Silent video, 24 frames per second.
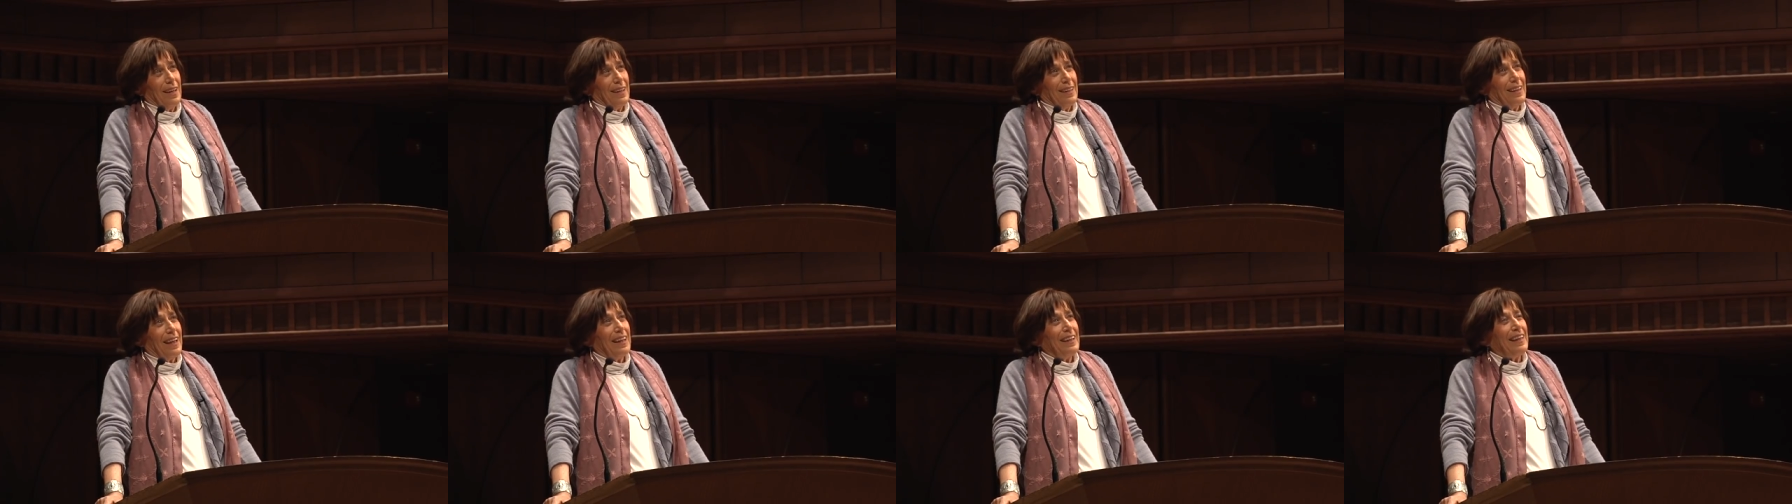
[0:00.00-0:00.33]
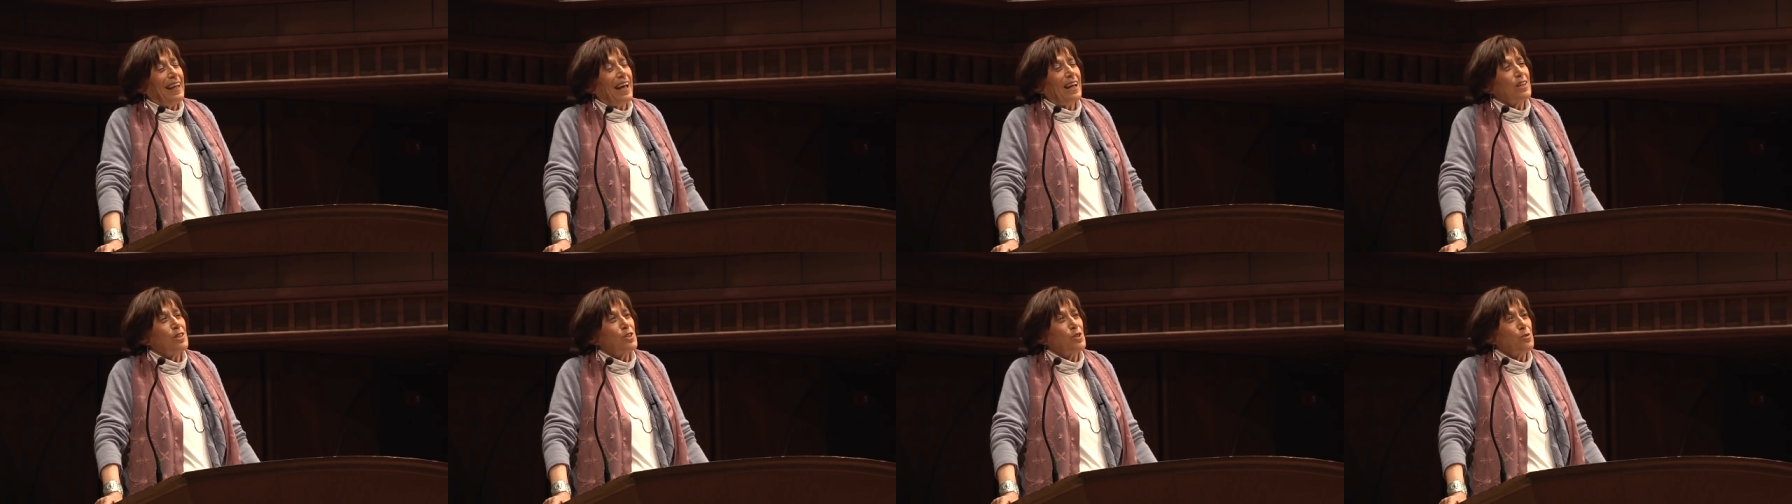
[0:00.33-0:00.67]
that
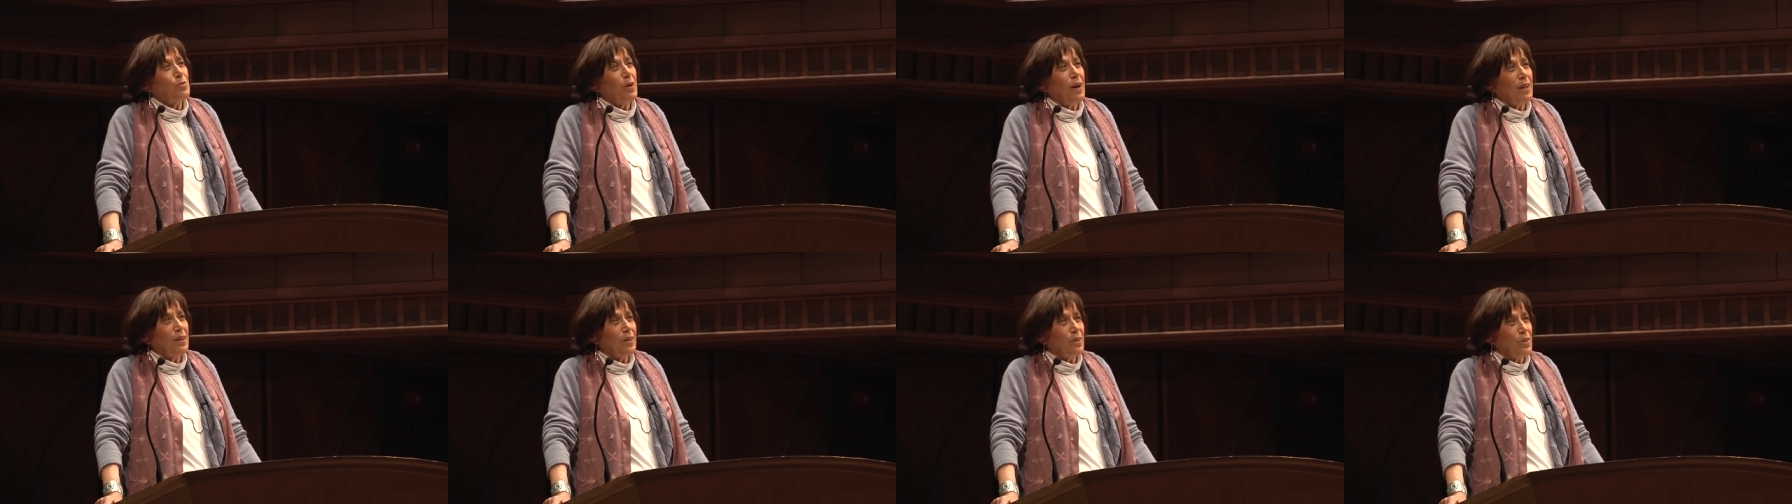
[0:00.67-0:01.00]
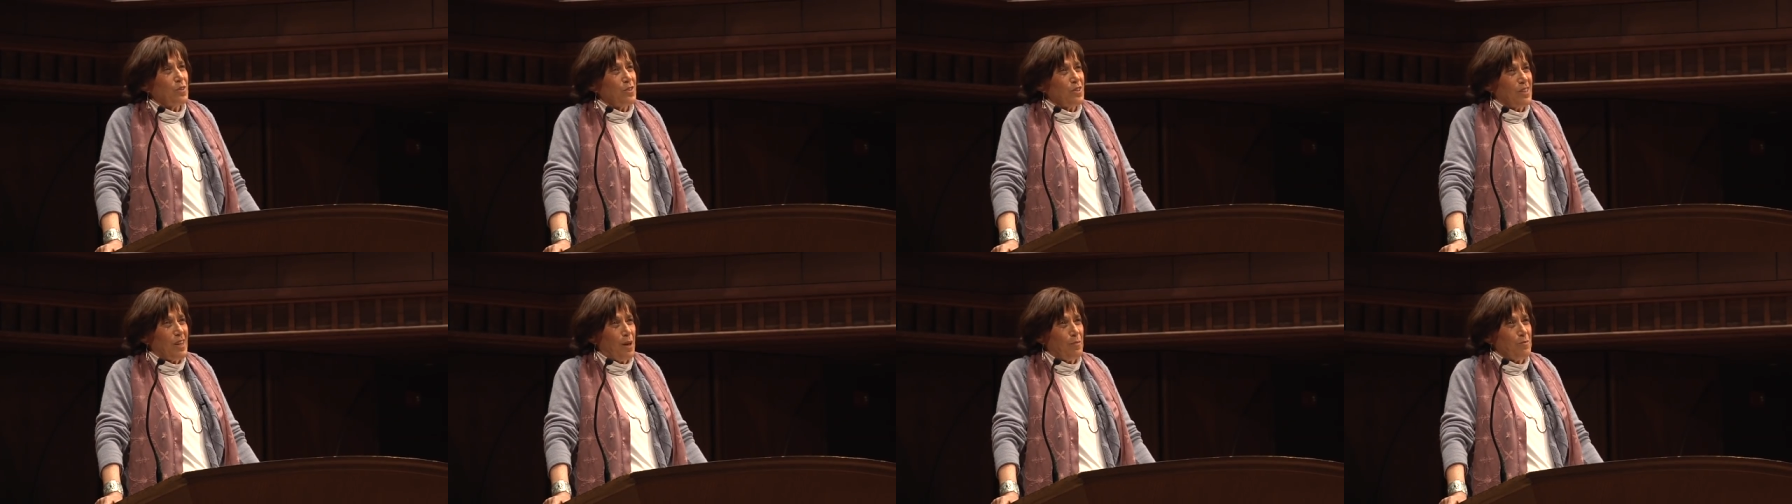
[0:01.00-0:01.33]
dance around the
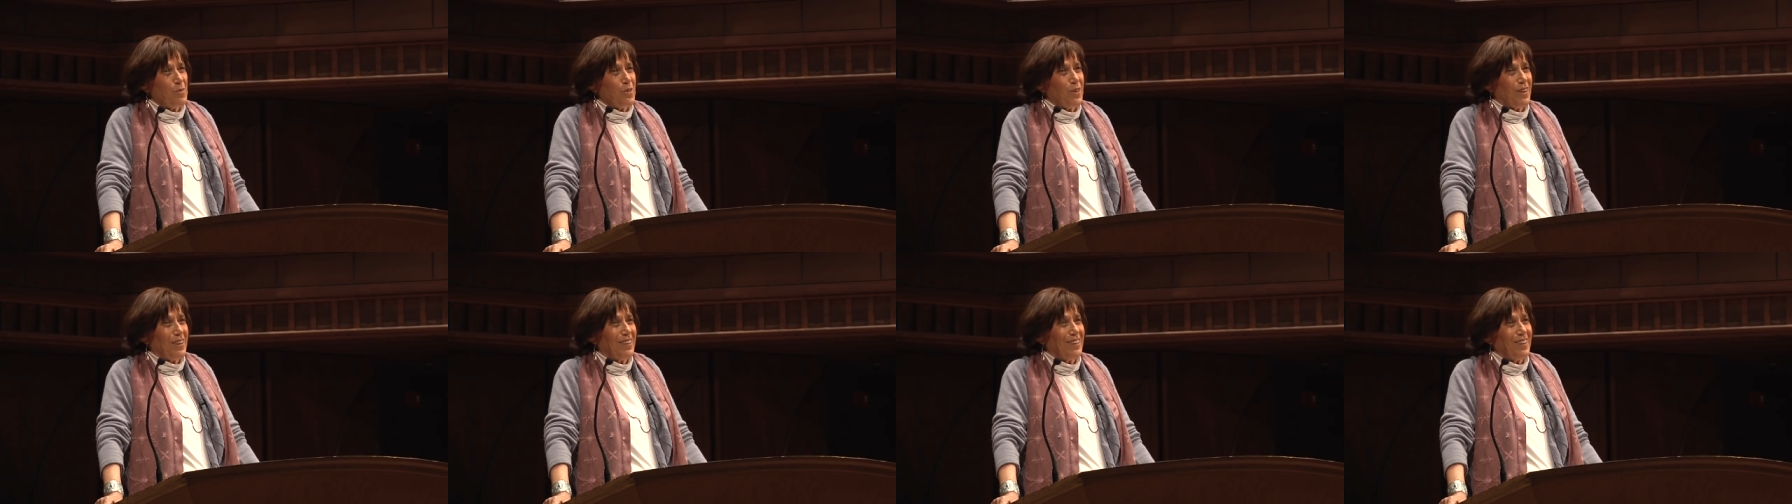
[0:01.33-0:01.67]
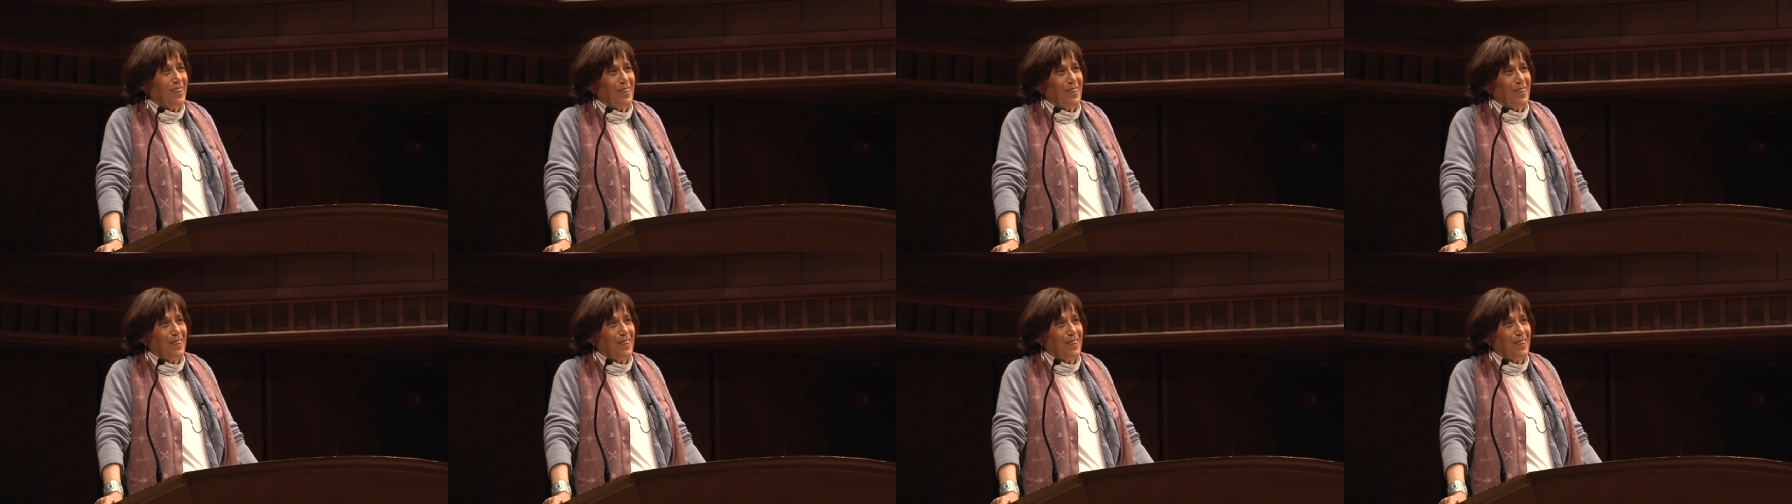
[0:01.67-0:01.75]
subject.